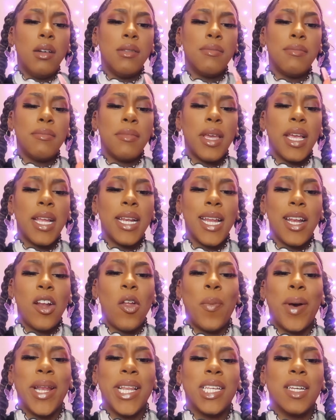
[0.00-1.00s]
Man, ain't
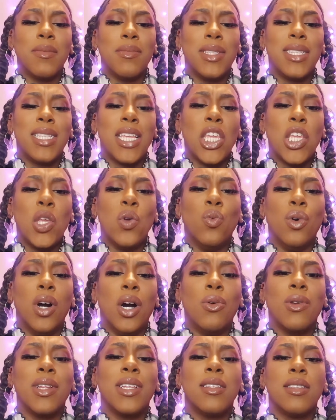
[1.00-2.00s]
nobody come to see you,
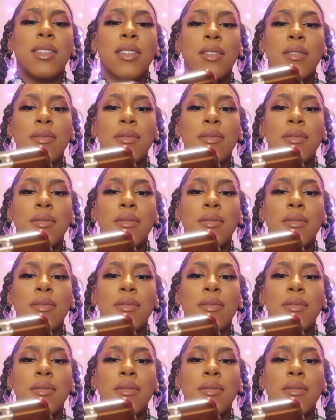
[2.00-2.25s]
Otis.